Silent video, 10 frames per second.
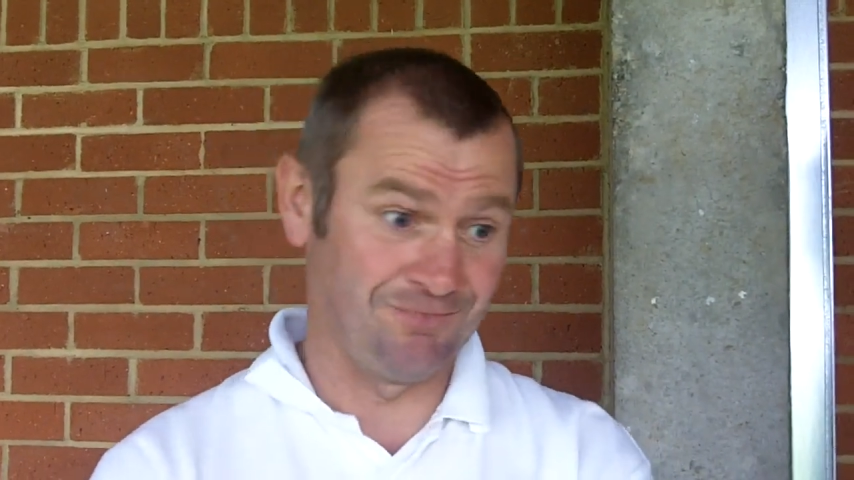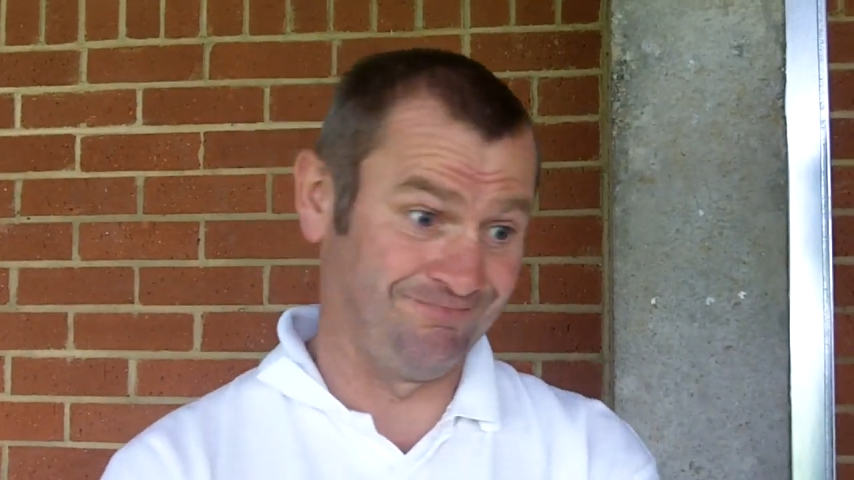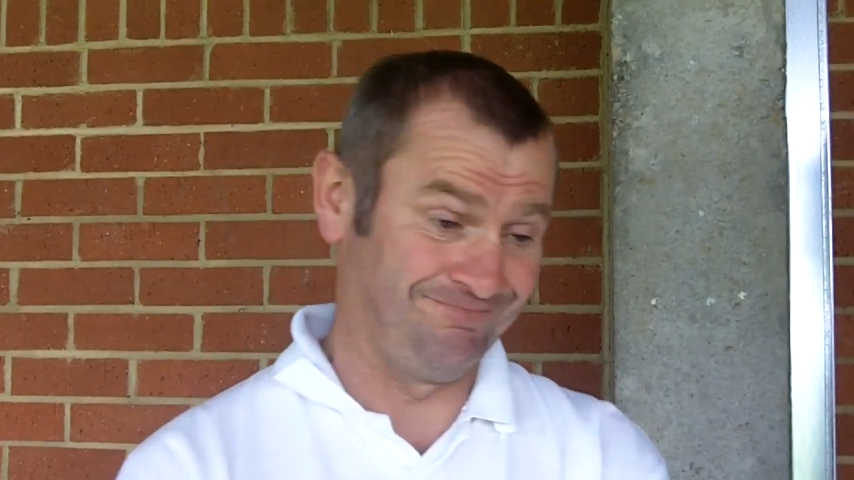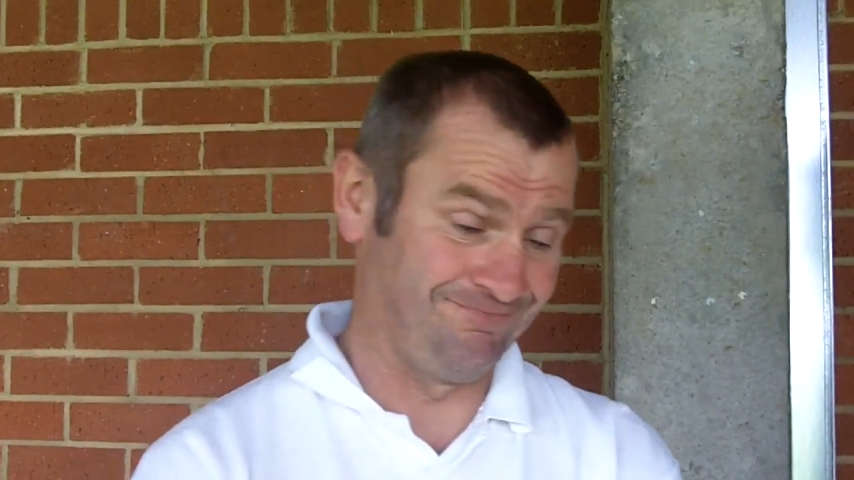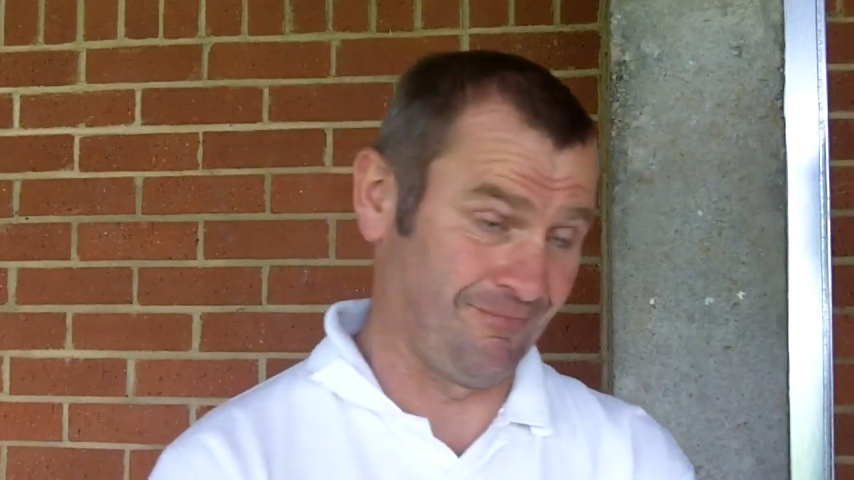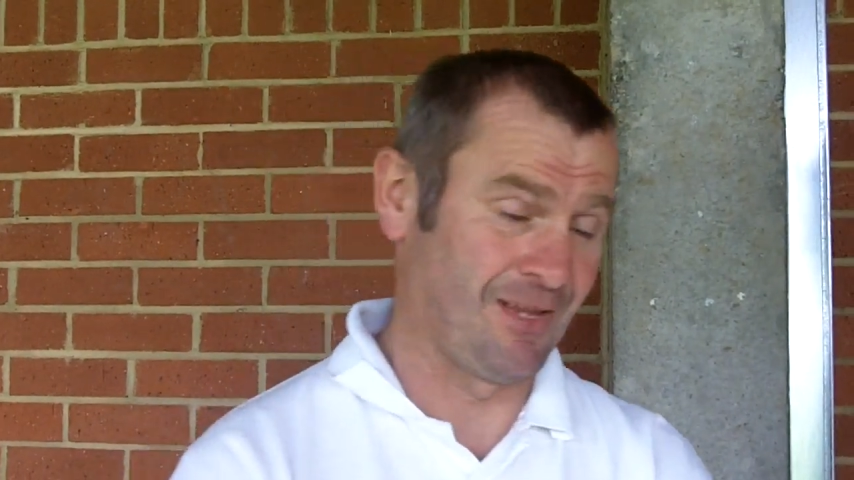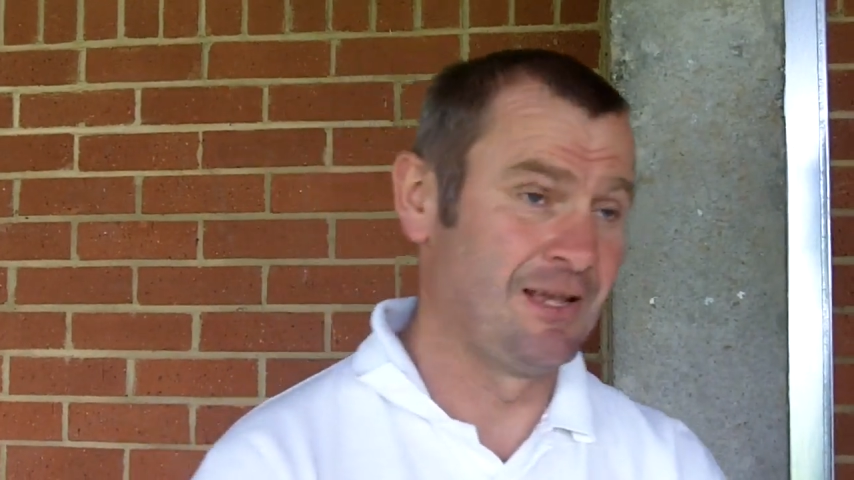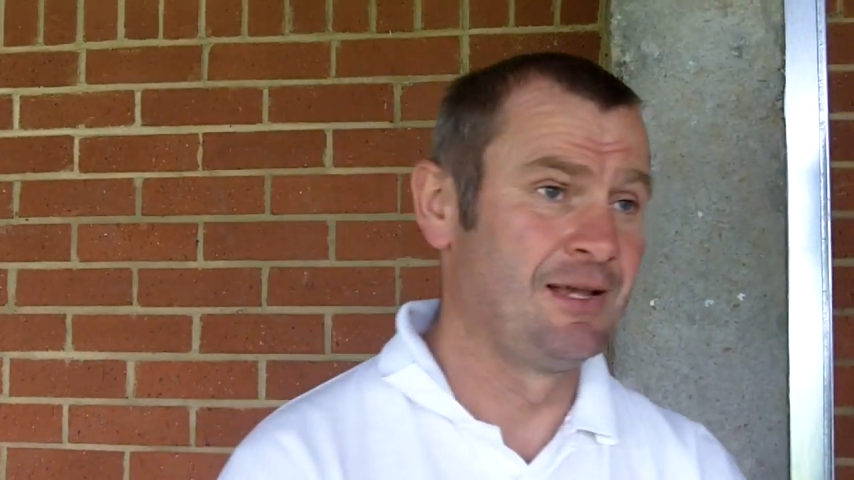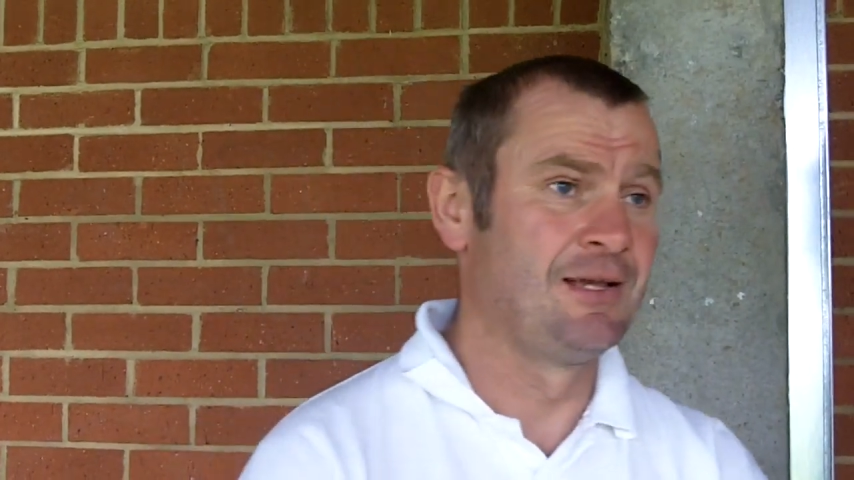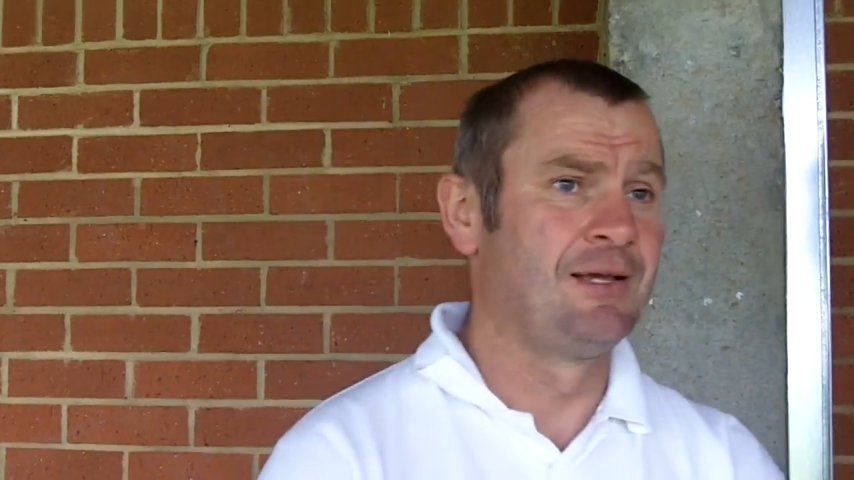
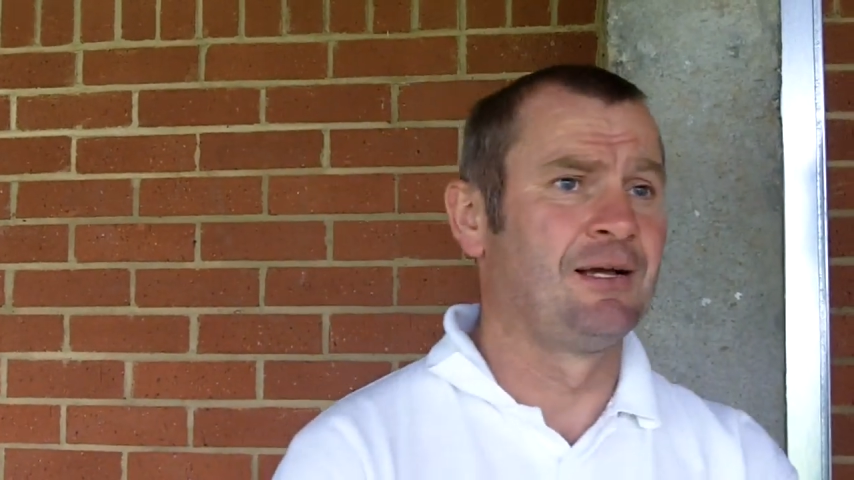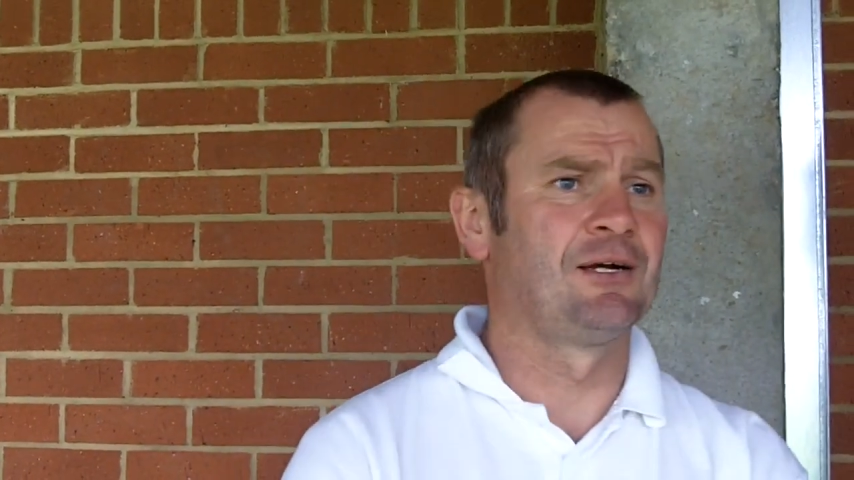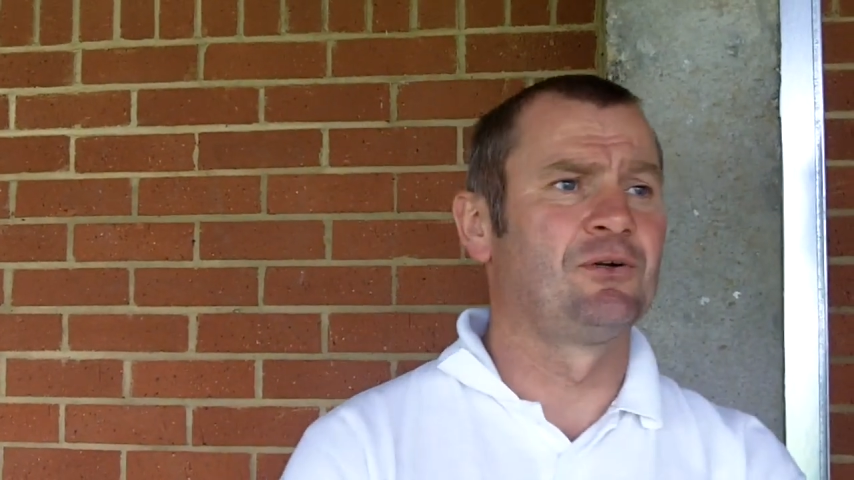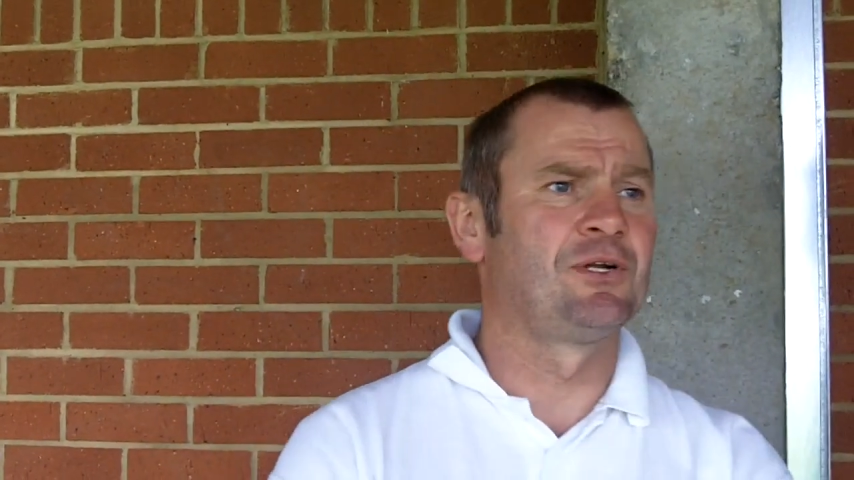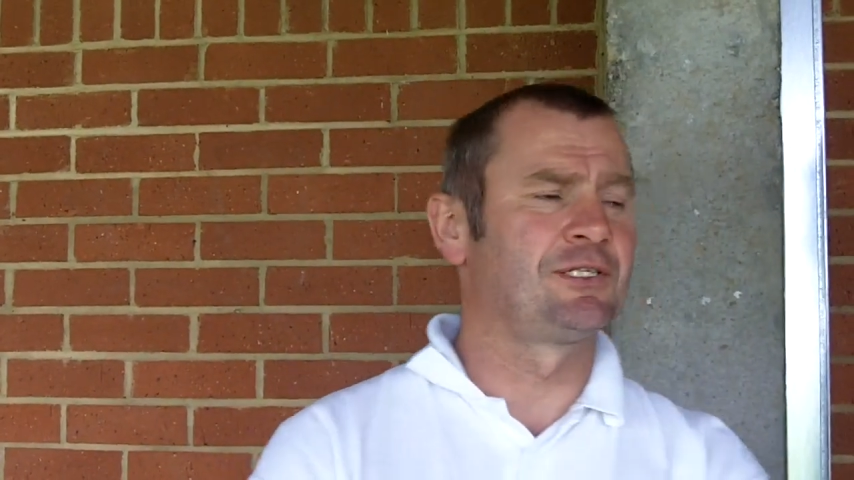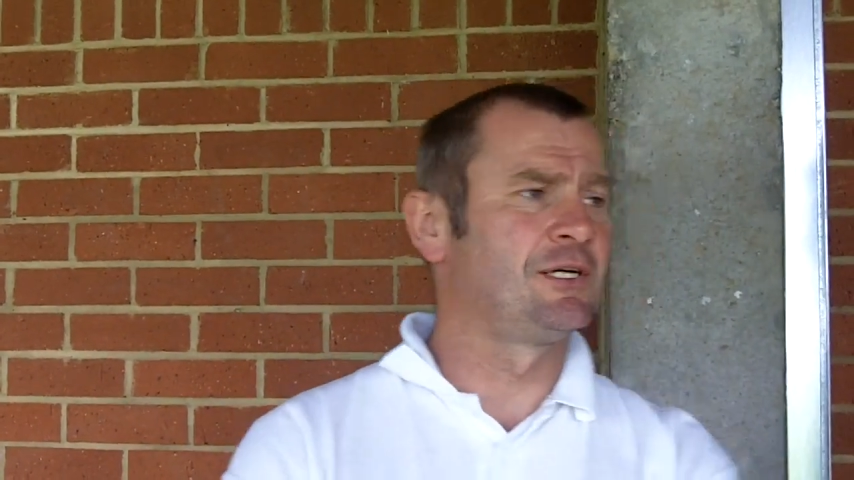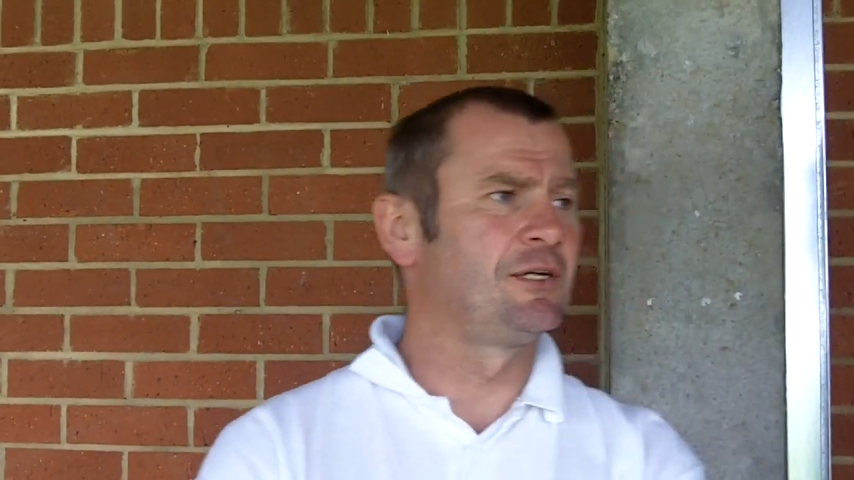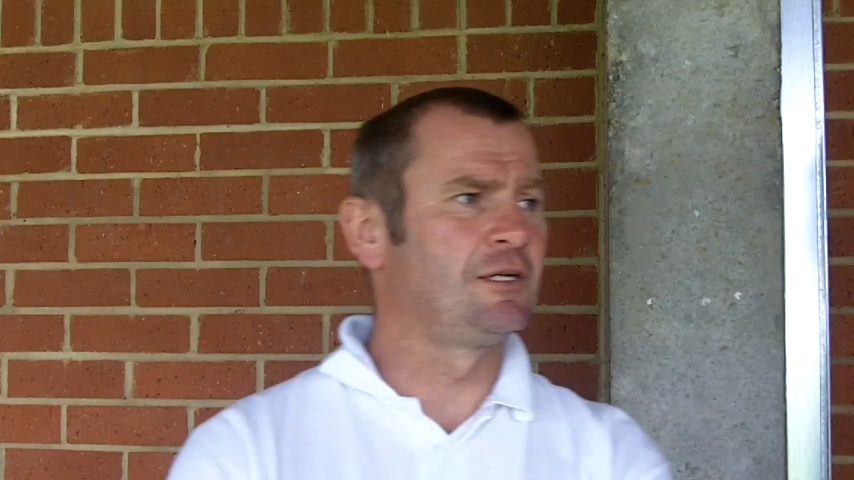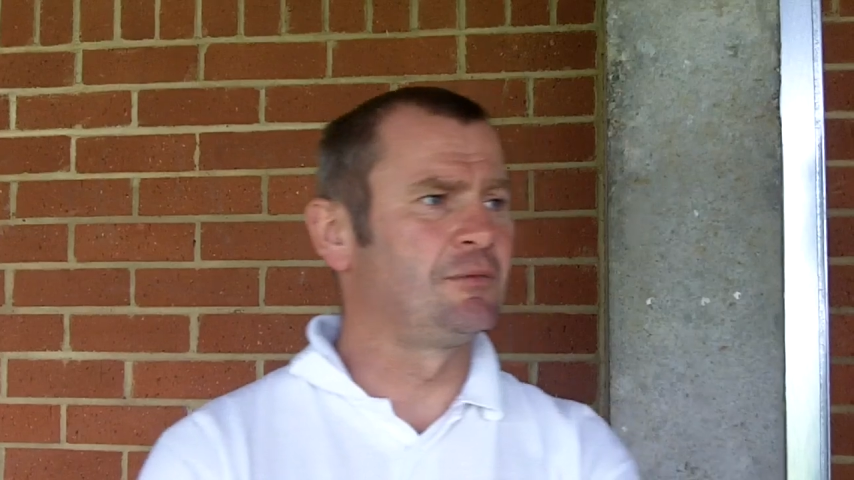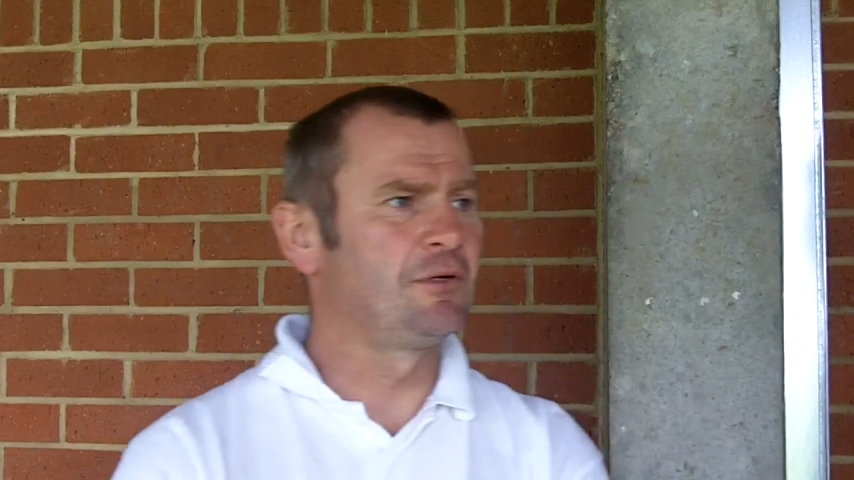I can
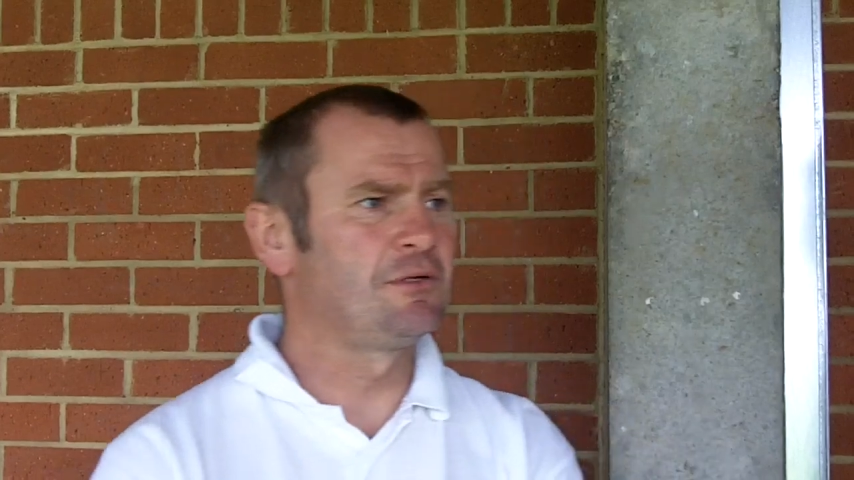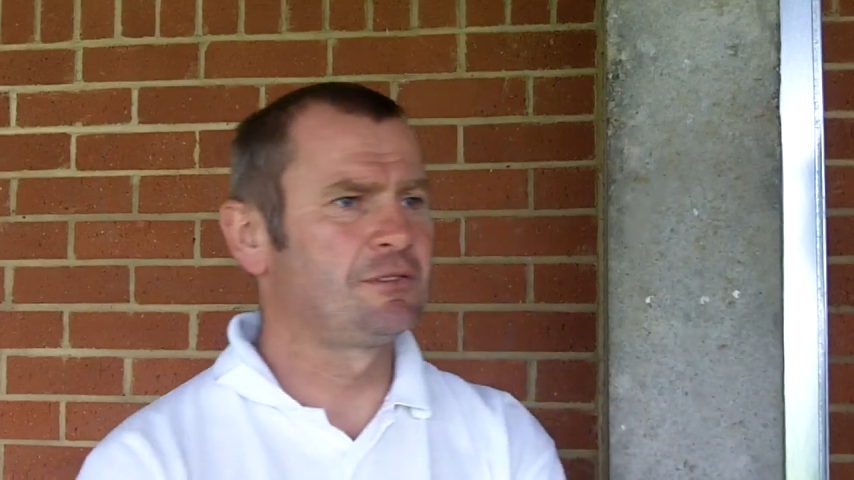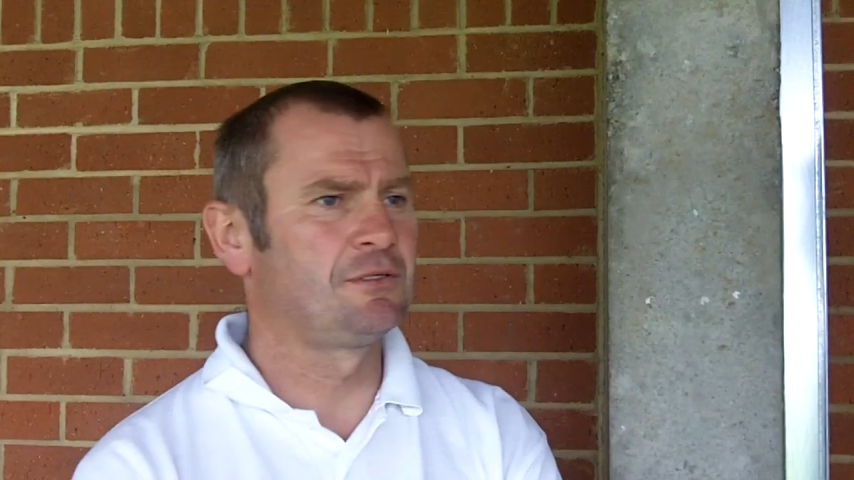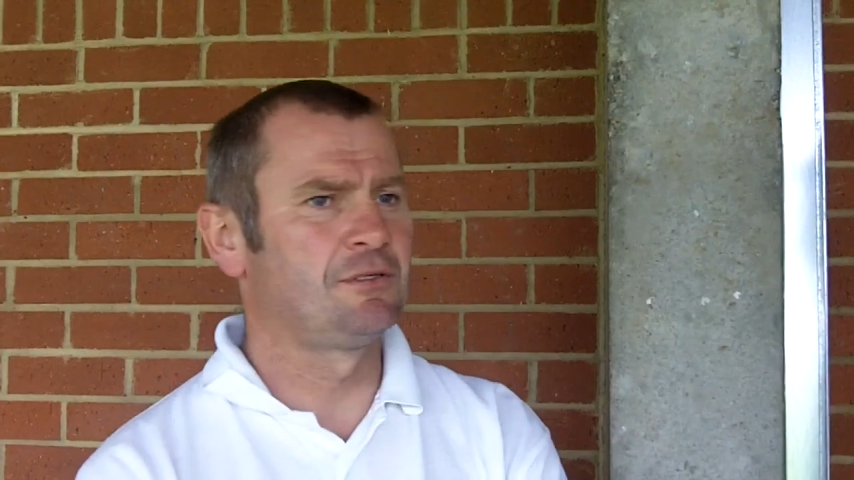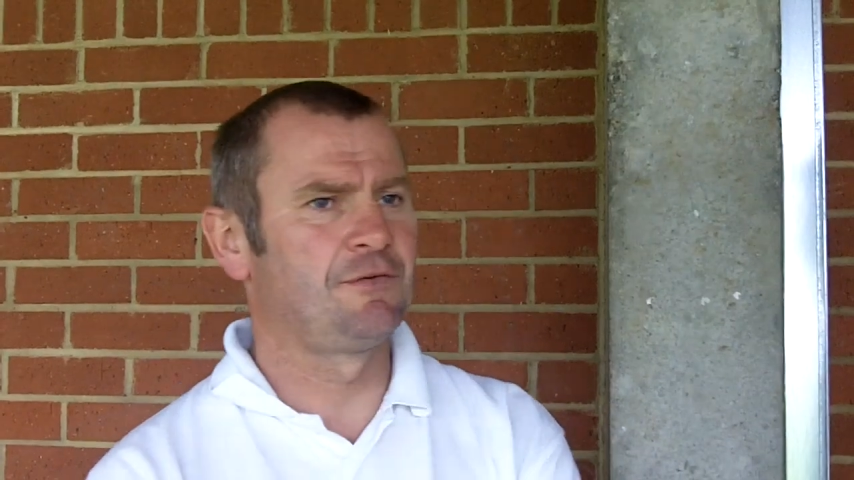understand that, to be honest.